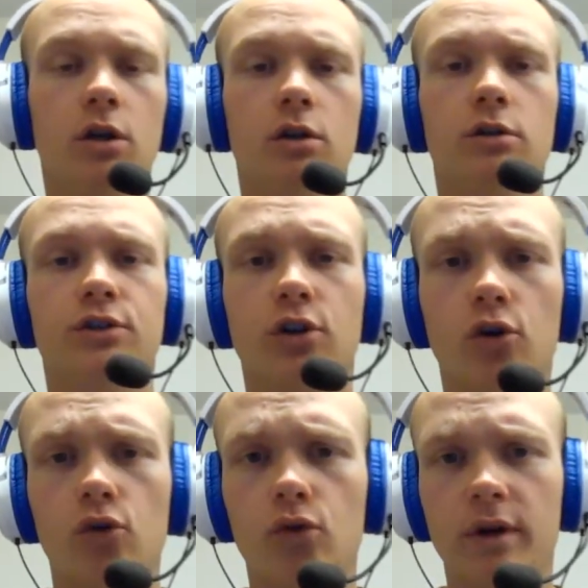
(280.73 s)

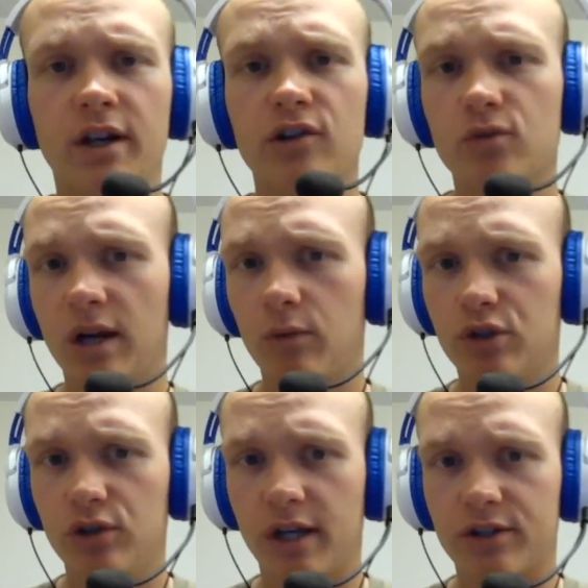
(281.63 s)
So here's what I want
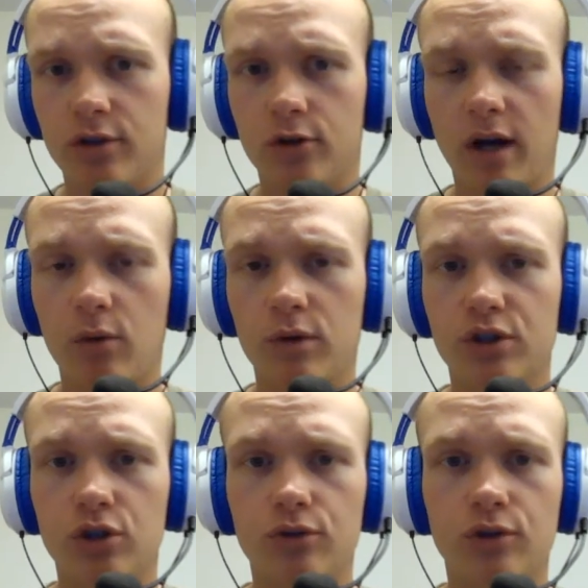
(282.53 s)
you guys to do. I want
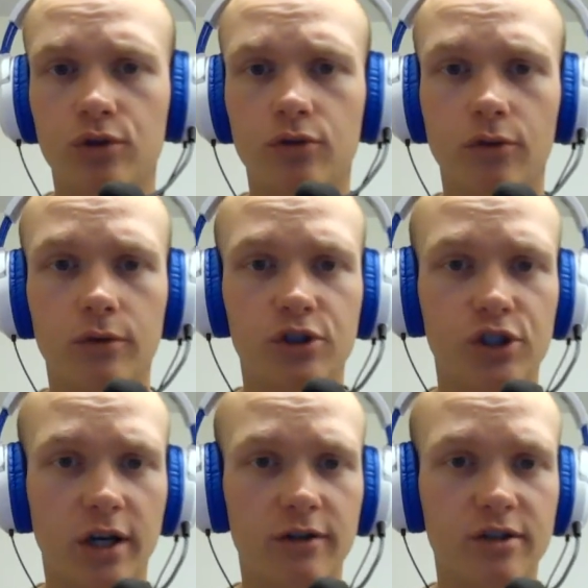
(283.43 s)
you to
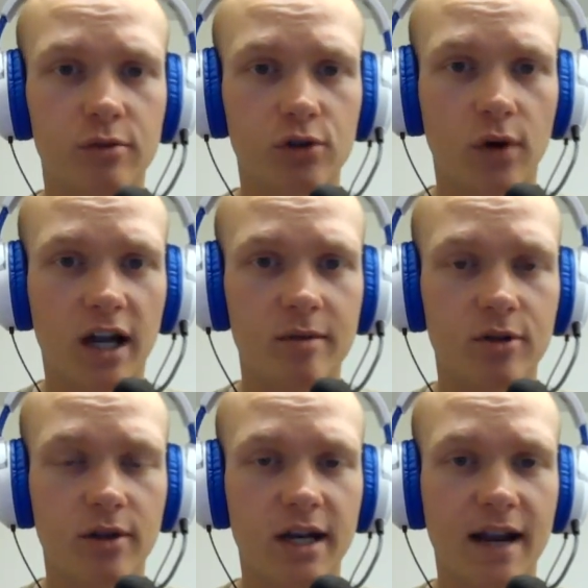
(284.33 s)
share and subscribe so
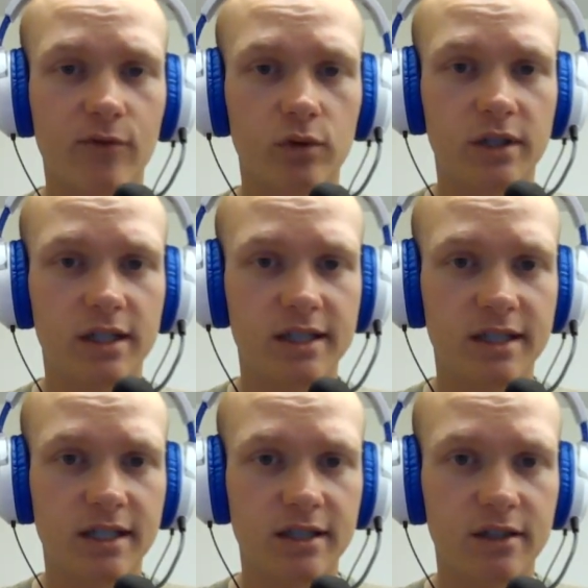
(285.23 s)
that everyone can
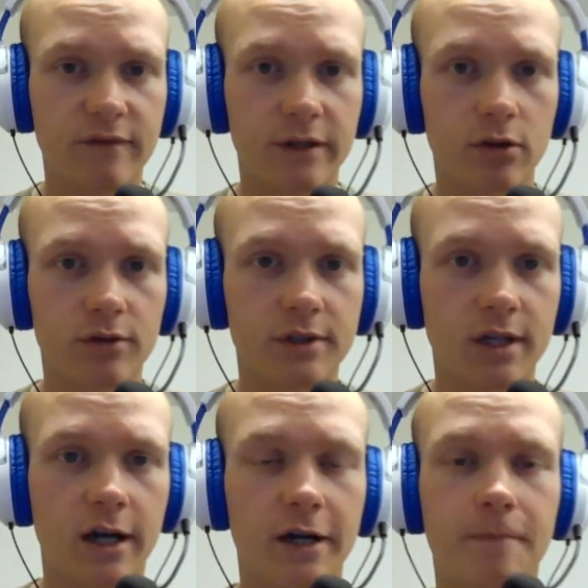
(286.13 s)
see these videos.
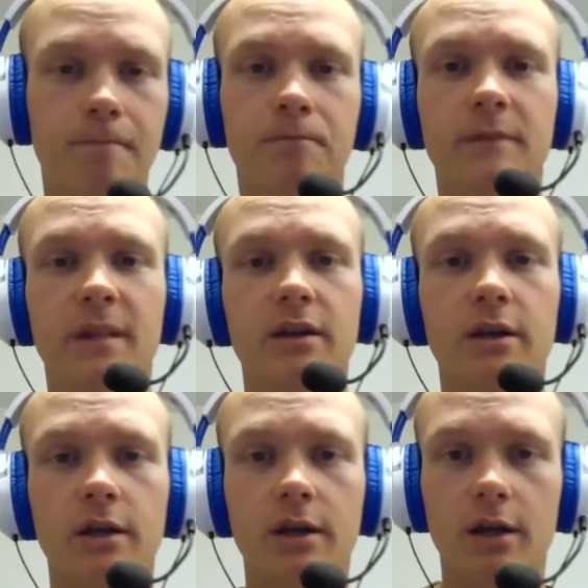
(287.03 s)
I'm
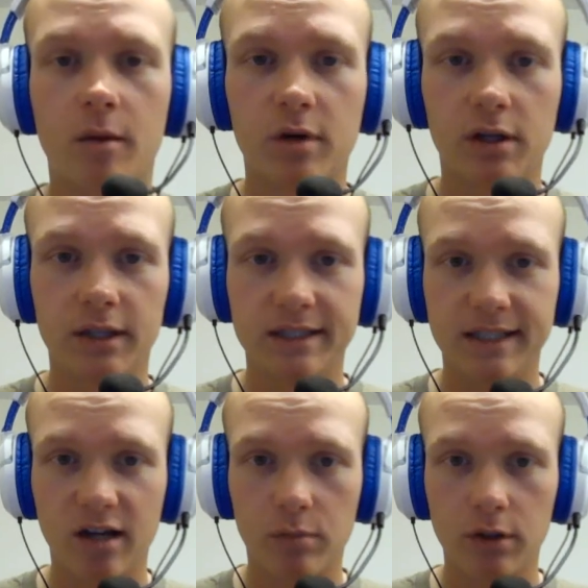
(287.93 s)
going to link
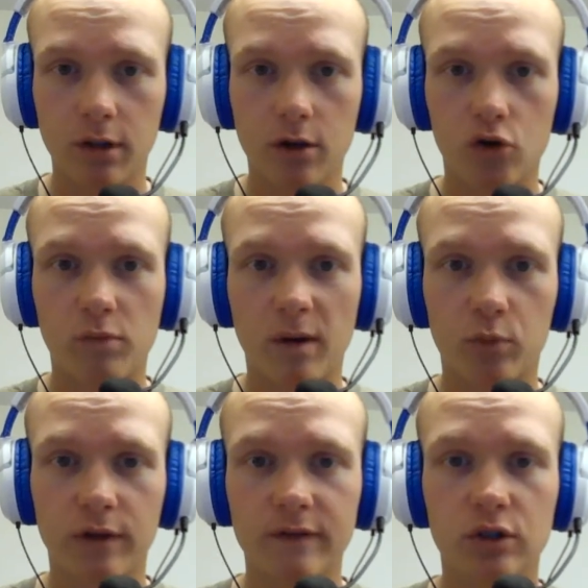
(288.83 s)
down below my
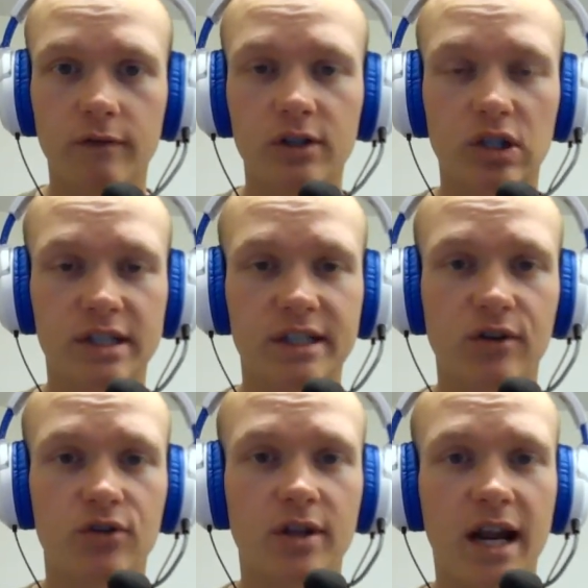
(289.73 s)
previous two videos in the
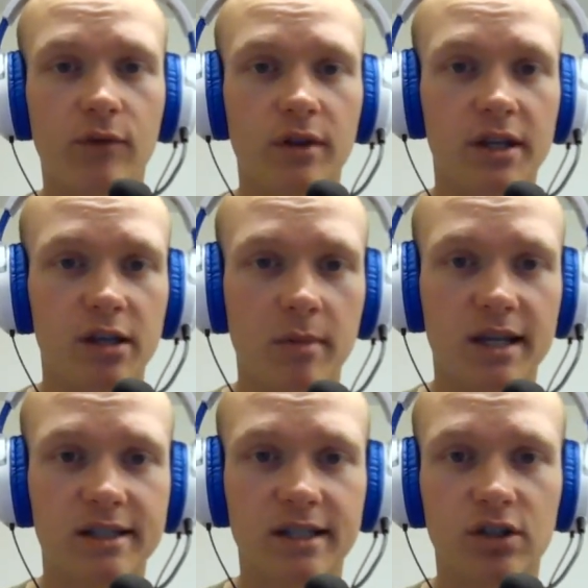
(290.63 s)
series so that everything can make
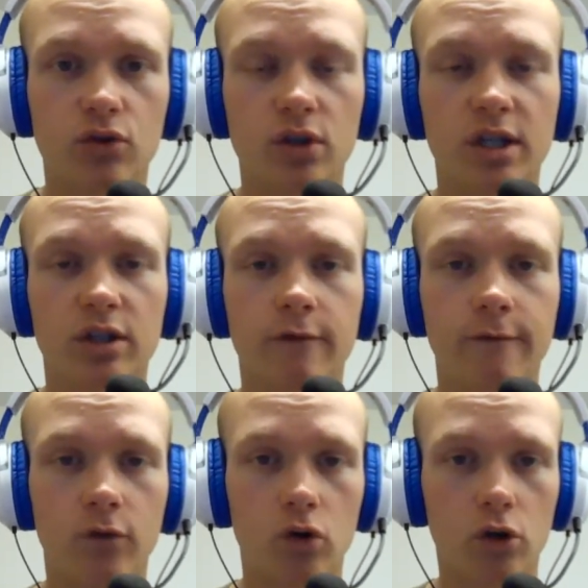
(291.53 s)
sense and you can get the
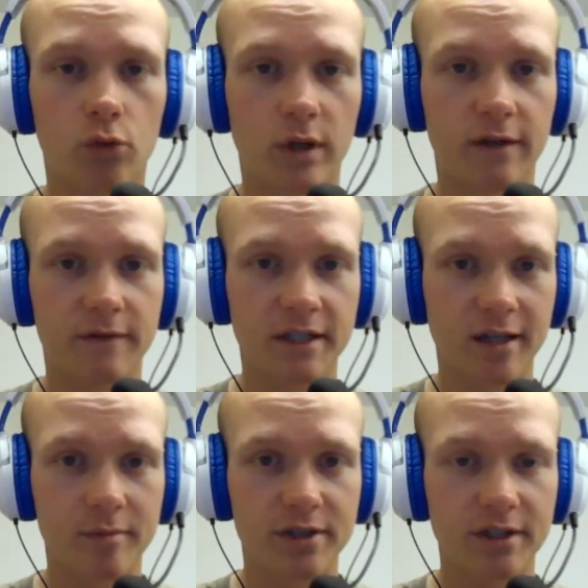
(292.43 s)
full array of
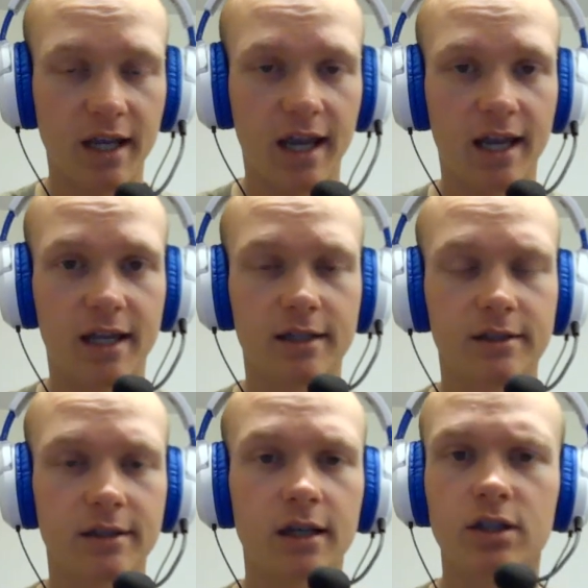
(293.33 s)
tips.
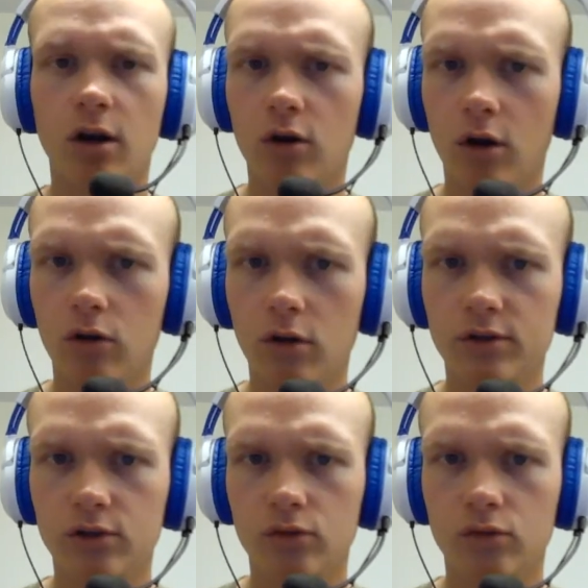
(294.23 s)
And I'll
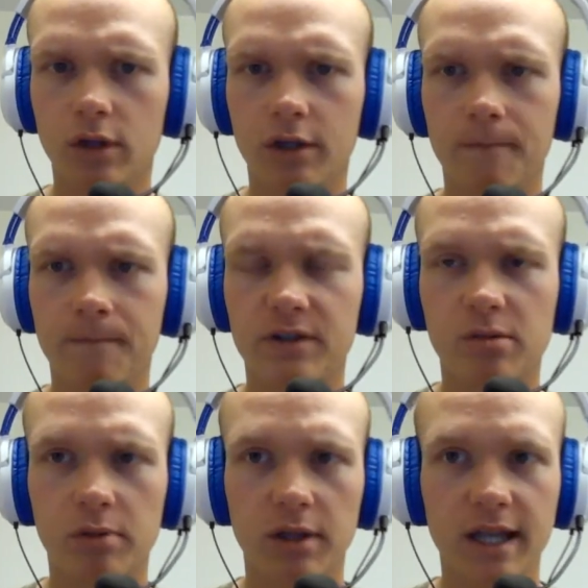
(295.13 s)
also there's a
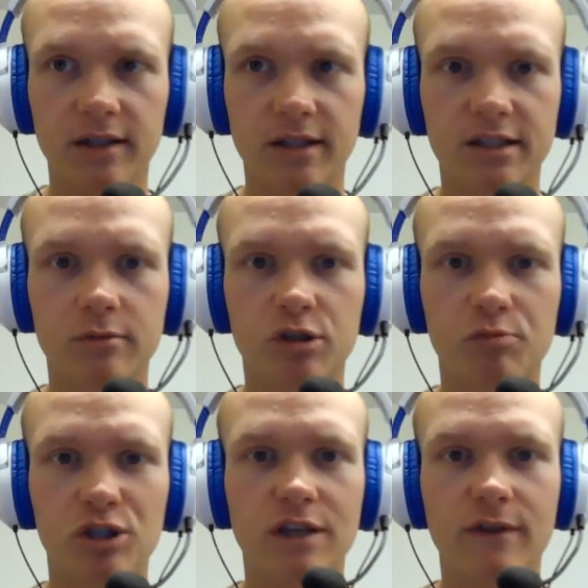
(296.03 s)
playlist
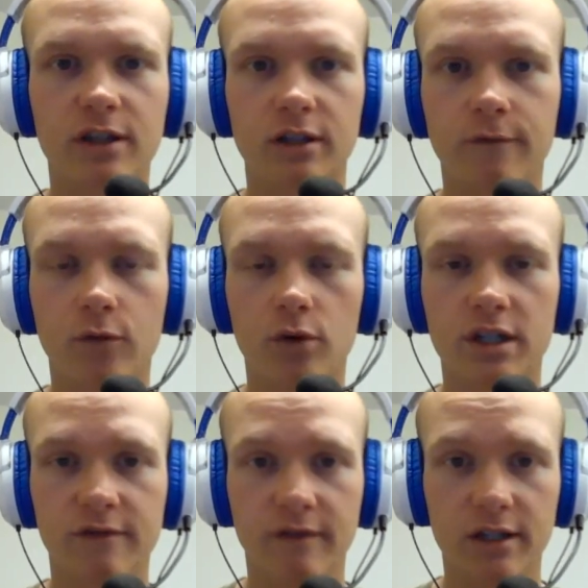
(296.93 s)
specifically for
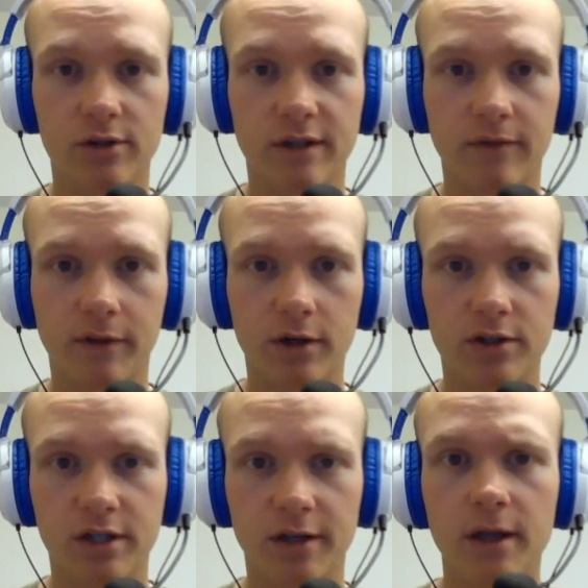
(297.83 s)
these videos every
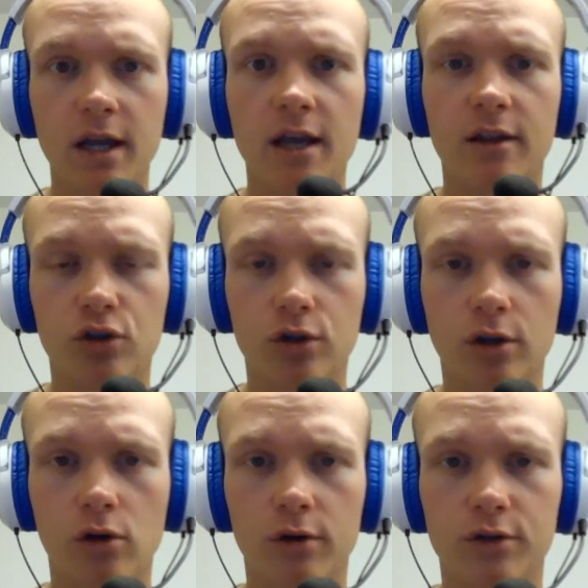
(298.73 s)
Thursday that you can
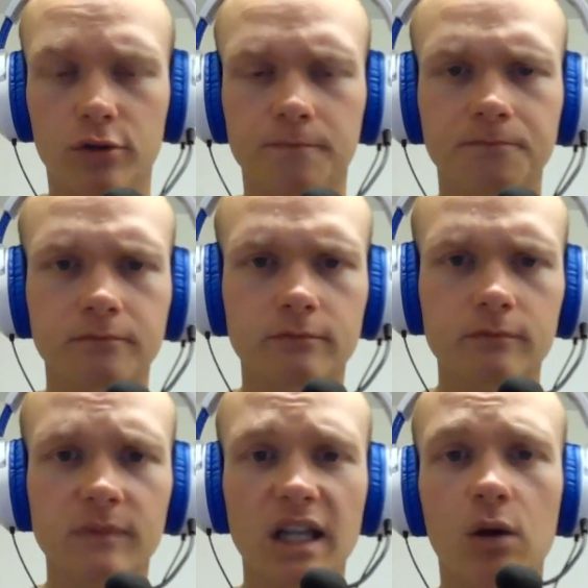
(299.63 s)
go onto.
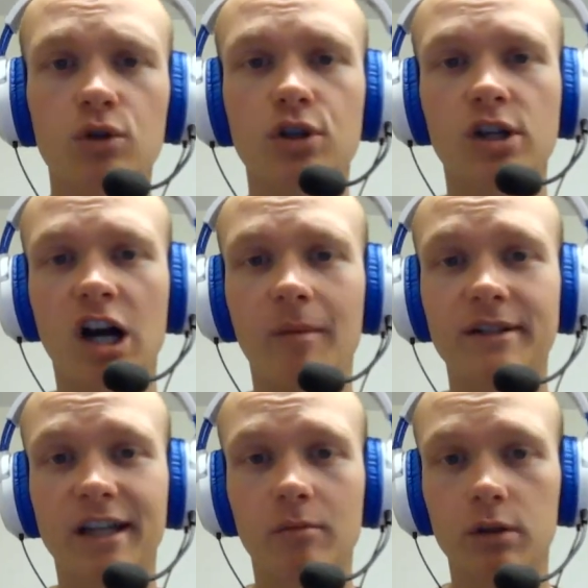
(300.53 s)
I want you to comment
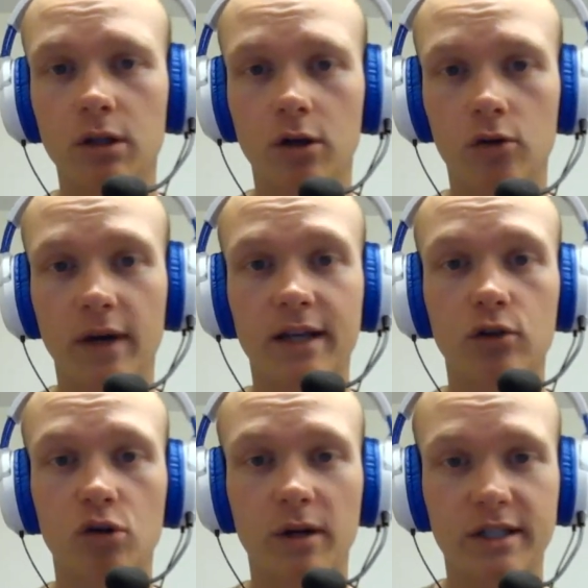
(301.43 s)
down below and go
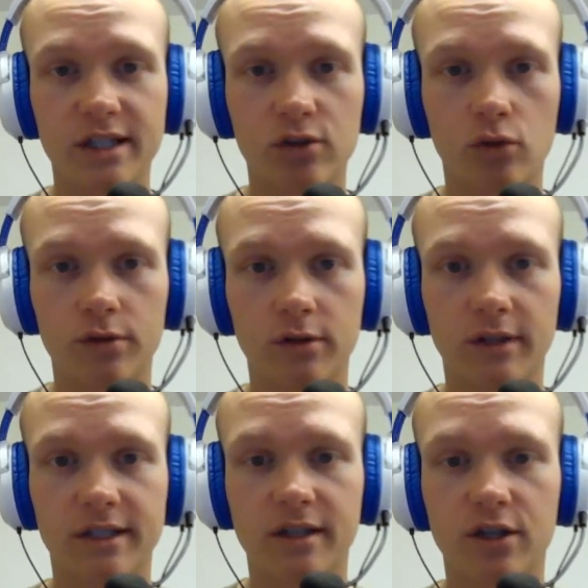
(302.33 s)
to my Discord. The
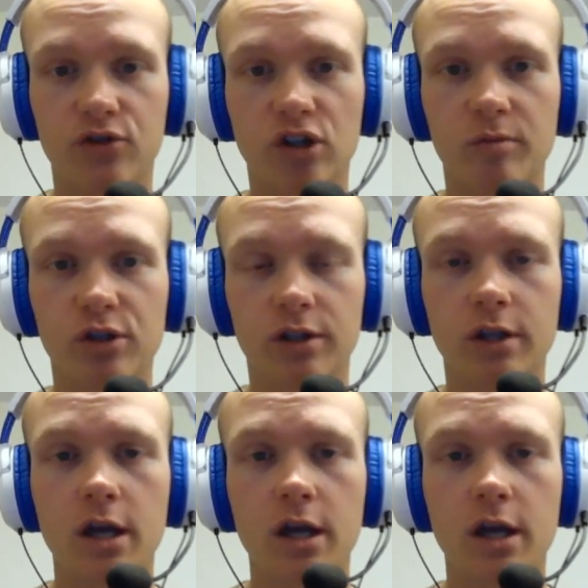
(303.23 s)
link's in the description.